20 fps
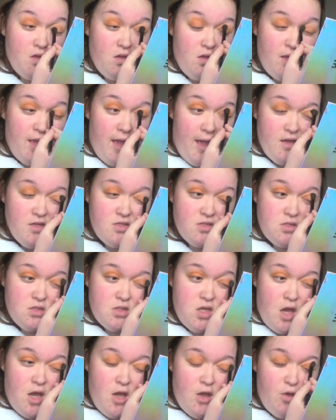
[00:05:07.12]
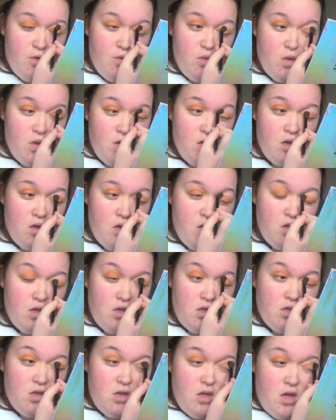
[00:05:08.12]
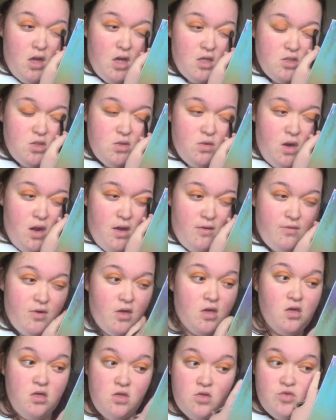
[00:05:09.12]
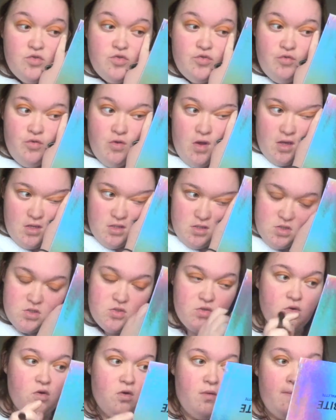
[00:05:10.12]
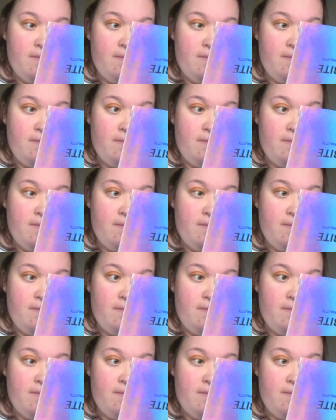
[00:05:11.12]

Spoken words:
Yeah, so I do love a drugstore